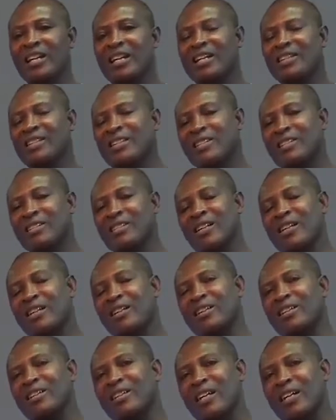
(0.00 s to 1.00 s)
it is the
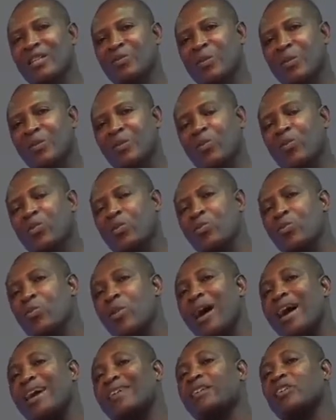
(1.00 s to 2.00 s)
leaders, people who
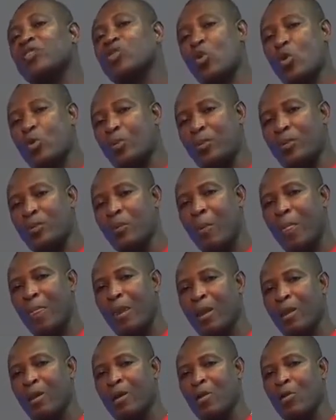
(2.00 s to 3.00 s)
are at the top,
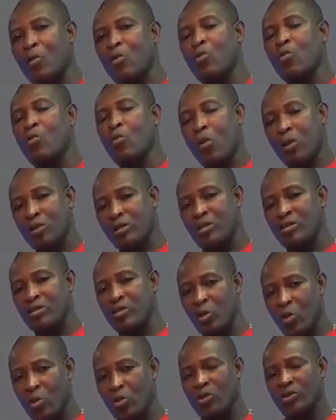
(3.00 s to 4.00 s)
who want
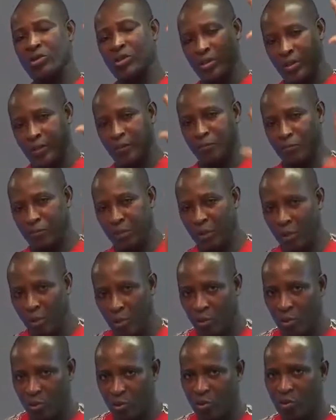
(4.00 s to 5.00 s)
those
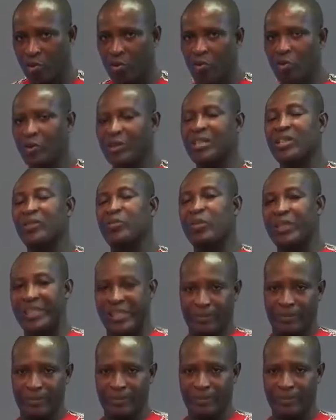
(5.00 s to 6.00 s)
below to do things for
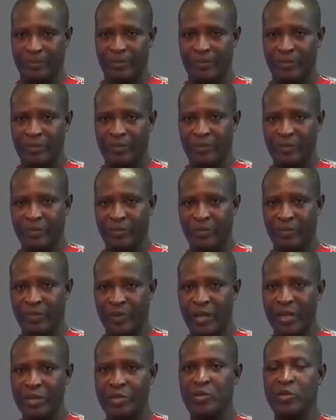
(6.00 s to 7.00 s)
them.
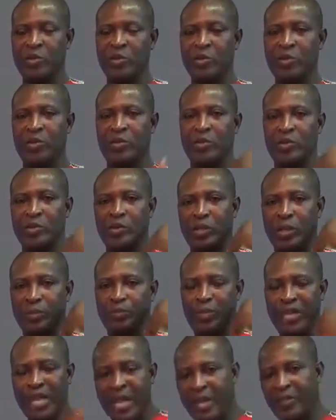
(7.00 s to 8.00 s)
And so the
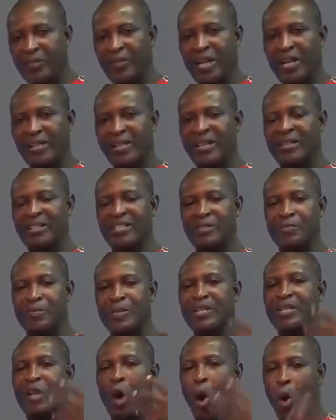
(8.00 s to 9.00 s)
behavior that is
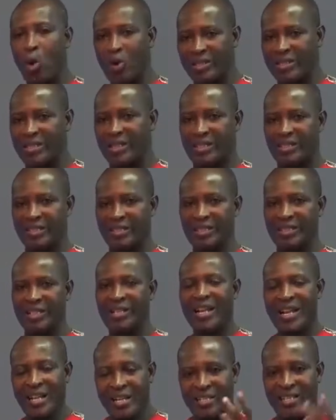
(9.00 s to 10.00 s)
being altered
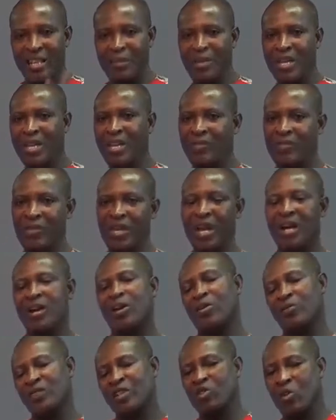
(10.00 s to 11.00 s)
is the behavior
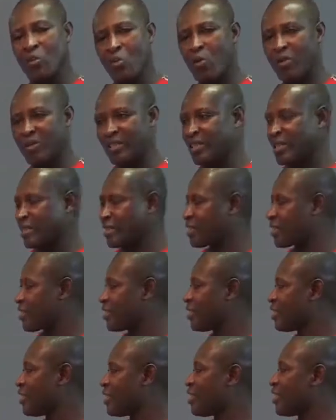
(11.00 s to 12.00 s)
of the subordinates.
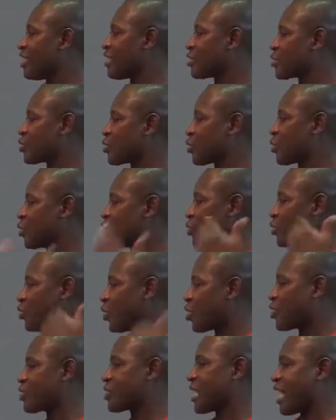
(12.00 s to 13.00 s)
And so
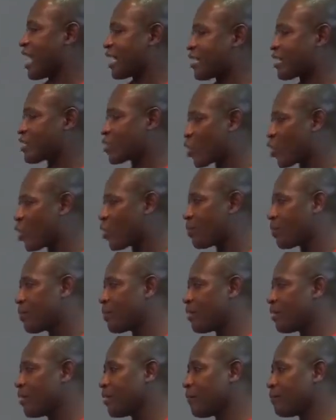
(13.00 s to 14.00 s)
those at the
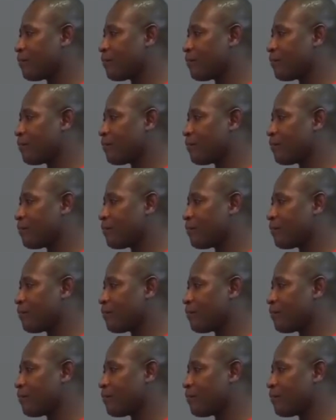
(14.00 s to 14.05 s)
top